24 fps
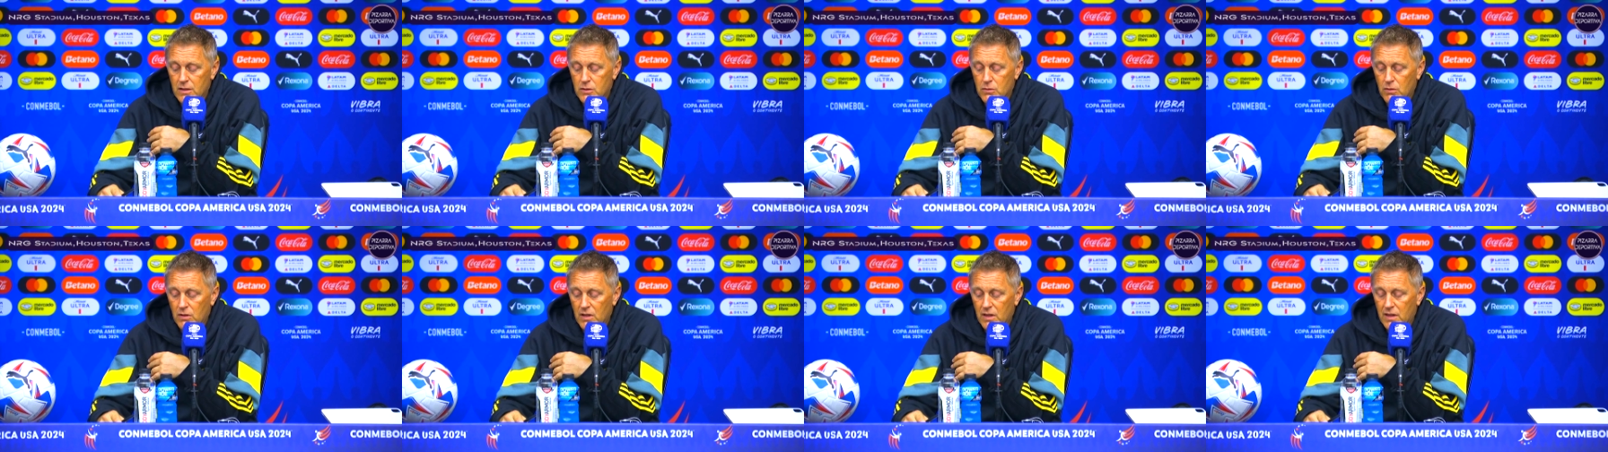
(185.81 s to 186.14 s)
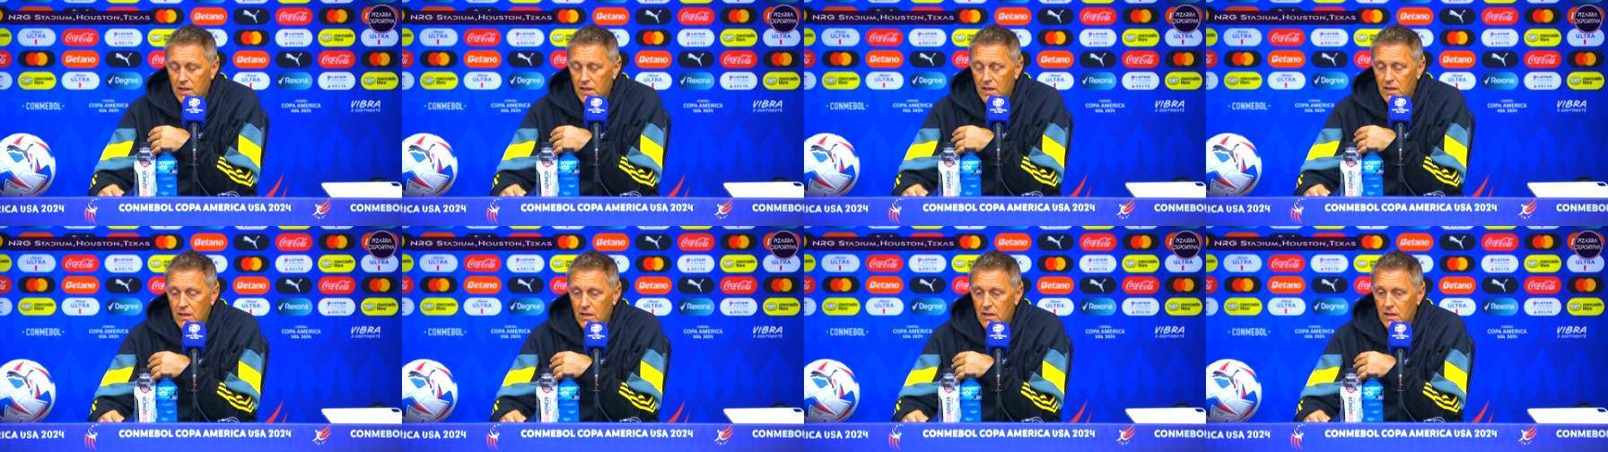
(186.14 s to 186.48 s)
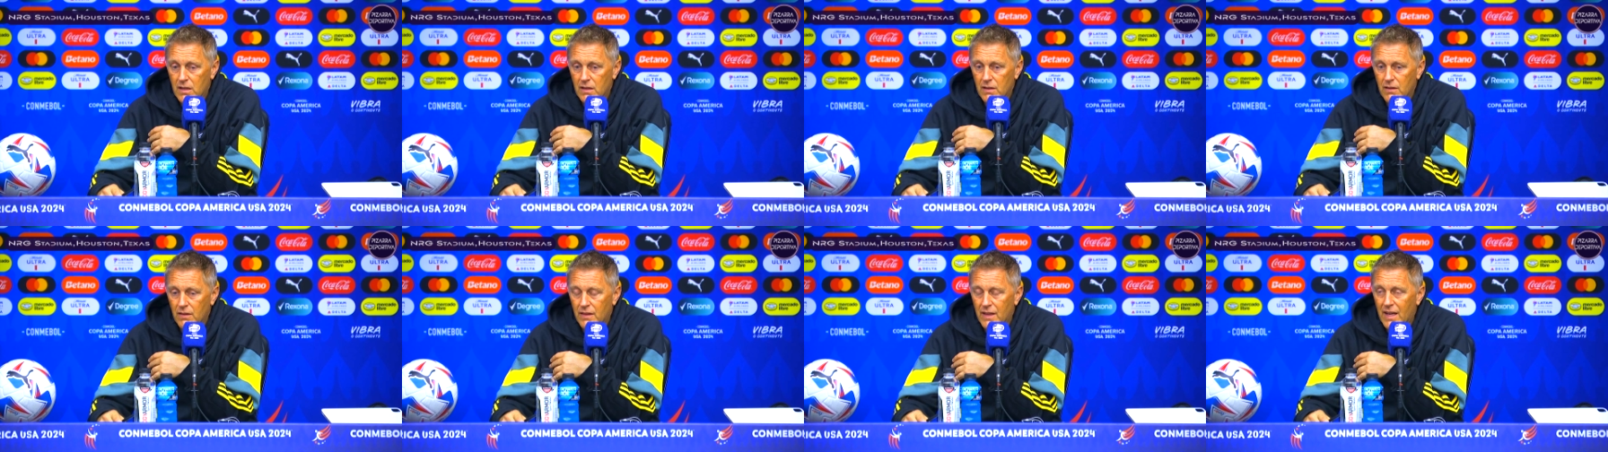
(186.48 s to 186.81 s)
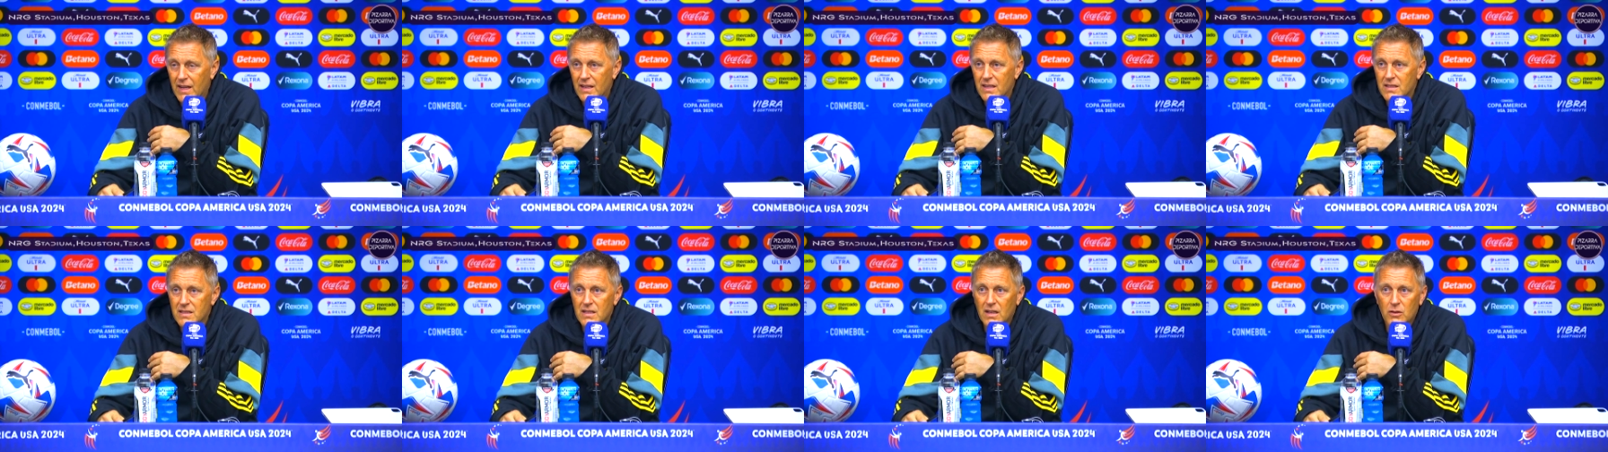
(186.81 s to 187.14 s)
So I think
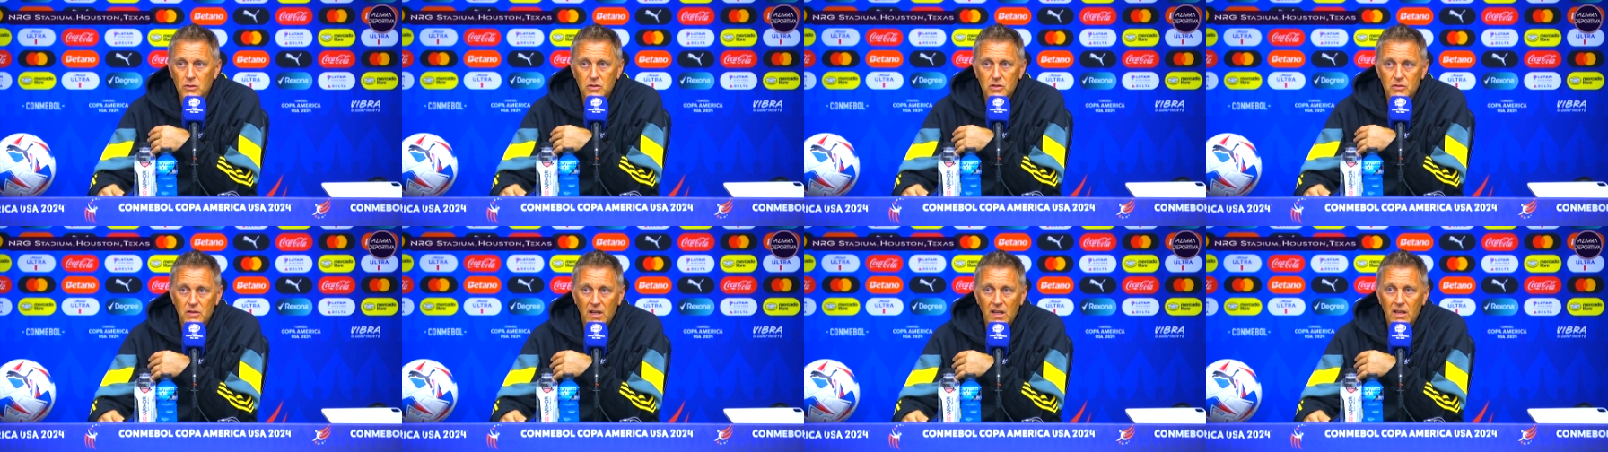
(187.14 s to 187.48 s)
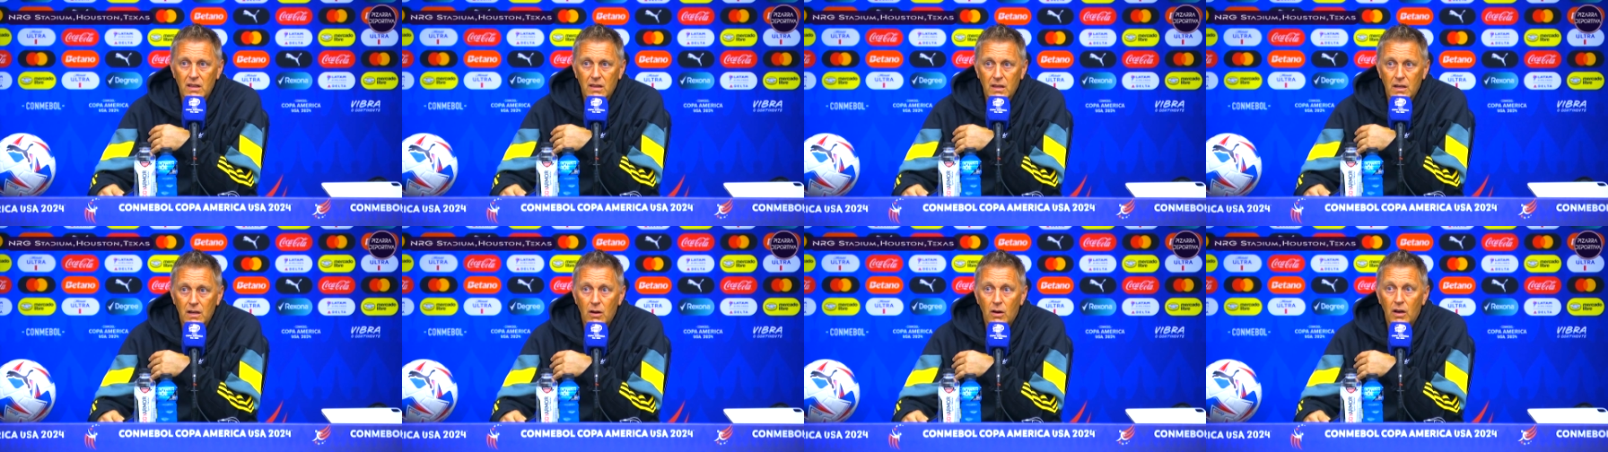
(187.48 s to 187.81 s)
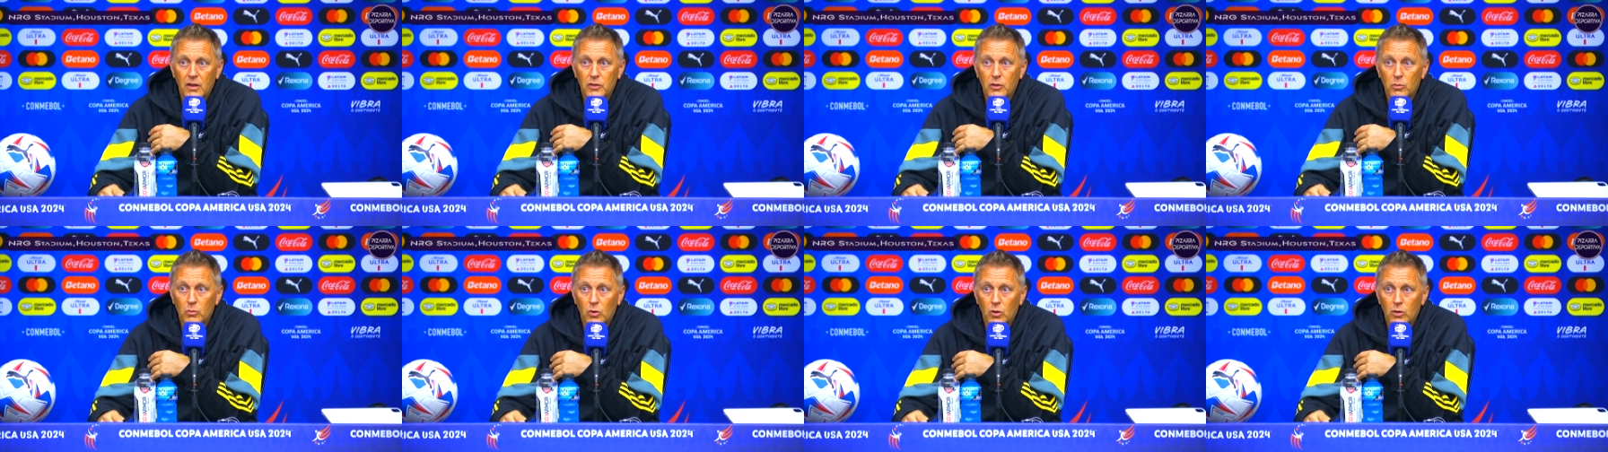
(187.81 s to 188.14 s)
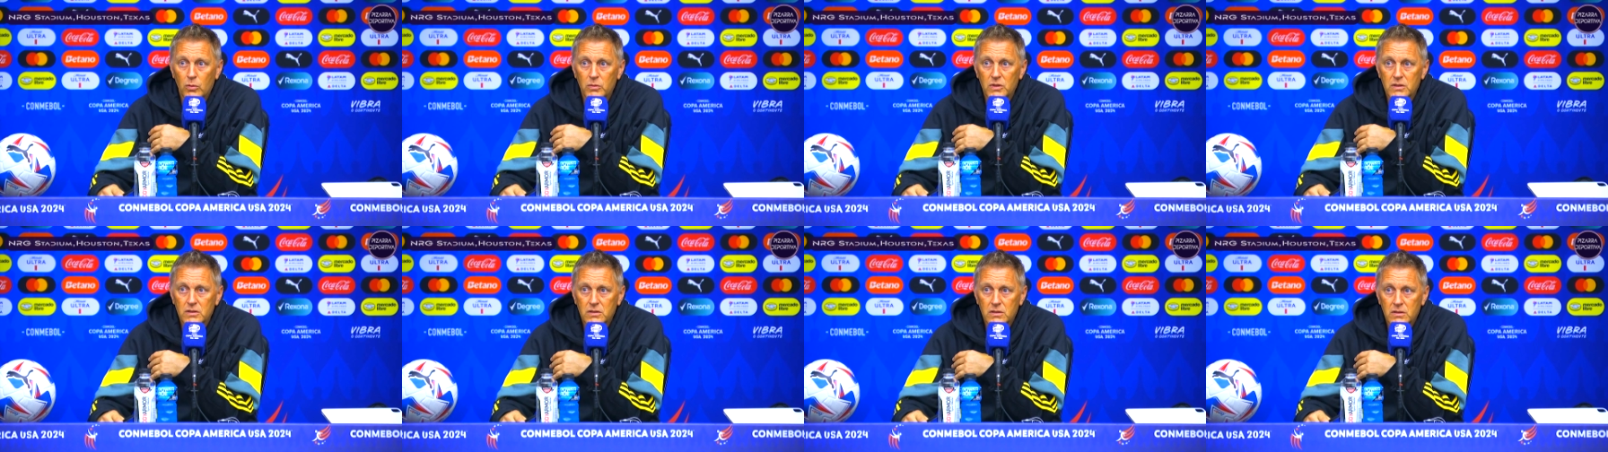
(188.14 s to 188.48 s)
that is our strength now at the
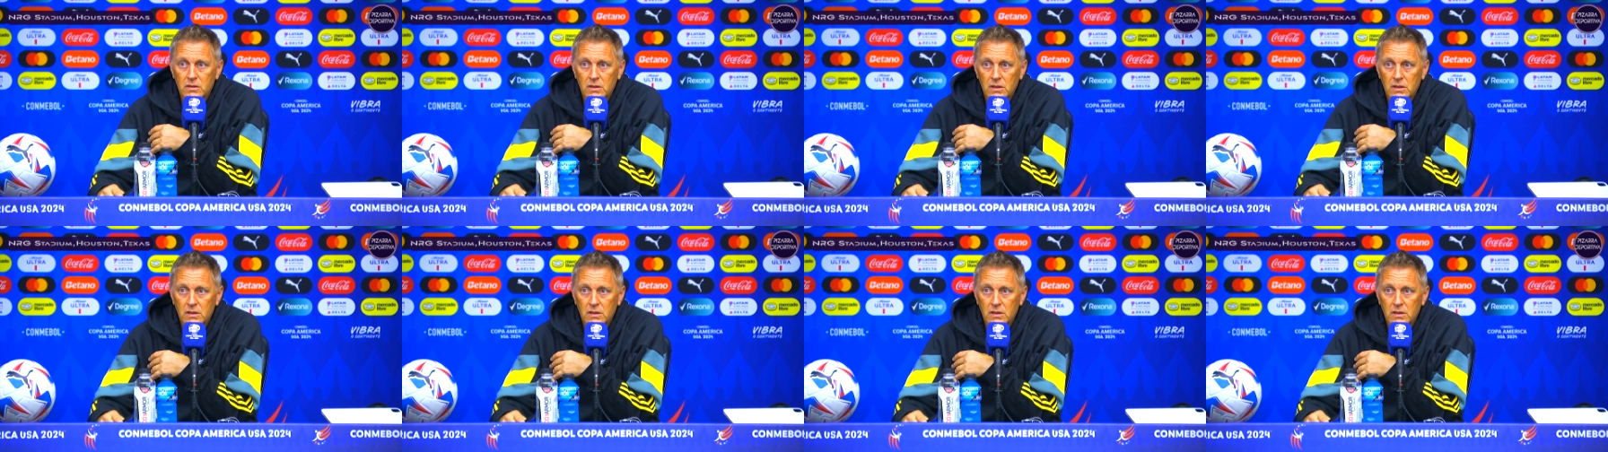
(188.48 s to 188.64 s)
moment.